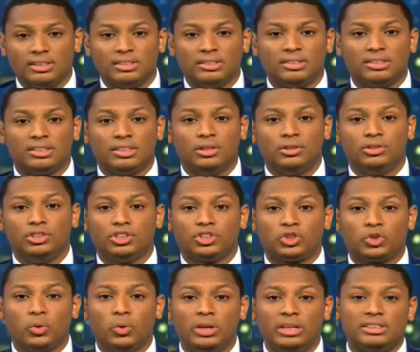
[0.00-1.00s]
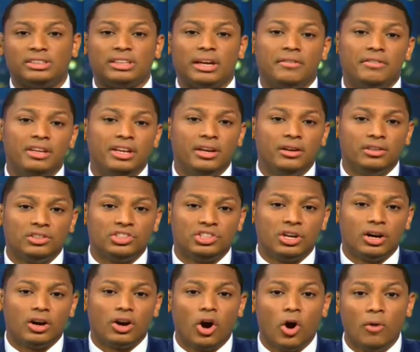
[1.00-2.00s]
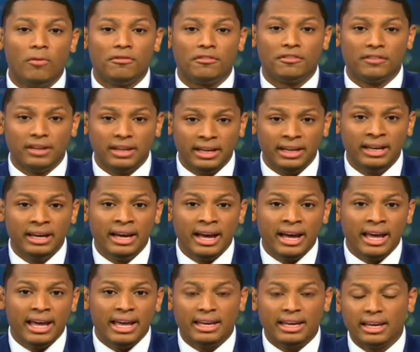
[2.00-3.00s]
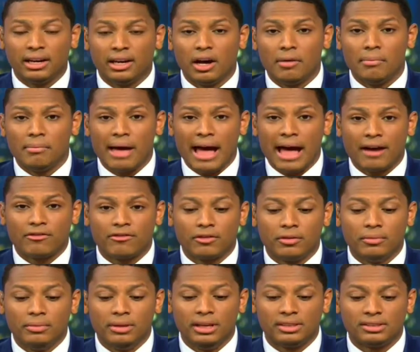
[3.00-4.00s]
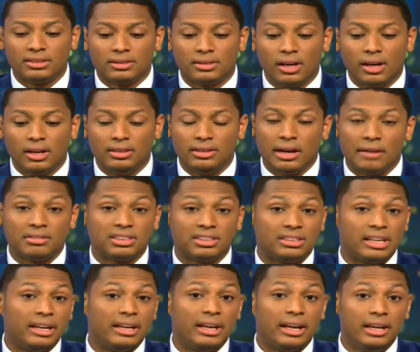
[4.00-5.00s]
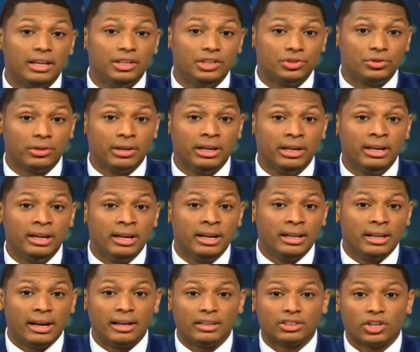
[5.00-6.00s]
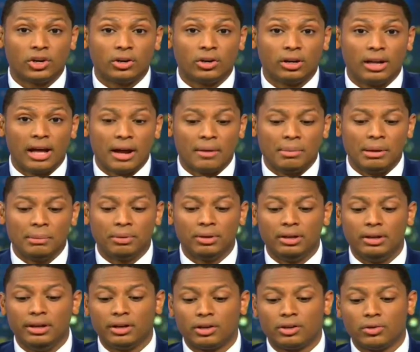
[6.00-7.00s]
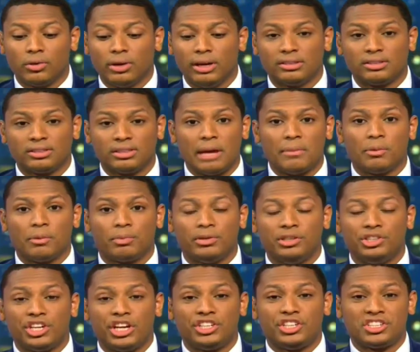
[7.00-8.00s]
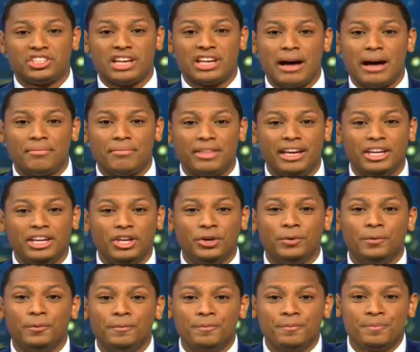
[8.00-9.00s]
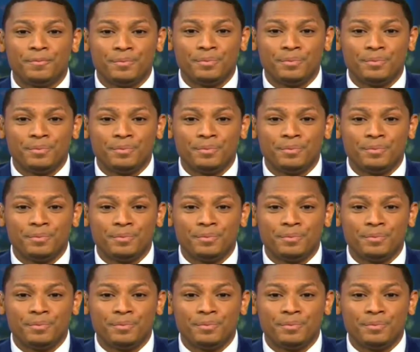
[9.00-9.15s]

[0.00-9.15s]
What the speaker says: Cousins still just 27 years young. Hopefully he can come back from this devastating injury that has hurt a lot of people in their career. Sam, appreciate your time. Thank you.